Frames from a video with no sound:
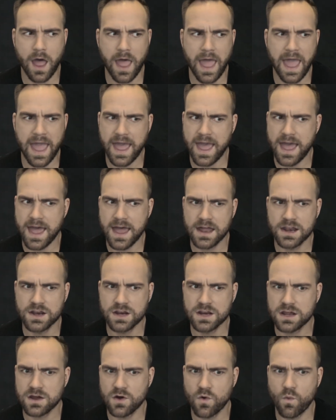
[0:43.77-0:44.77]

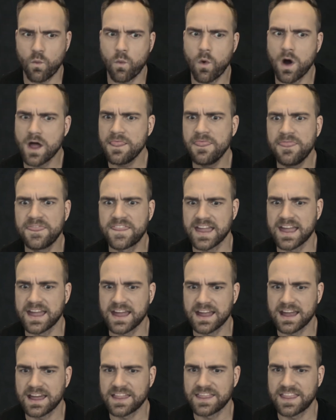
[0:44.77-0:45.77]
and one
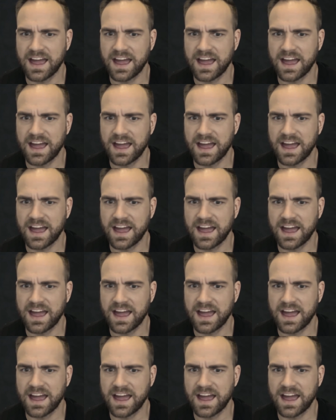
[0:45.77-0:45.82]
thing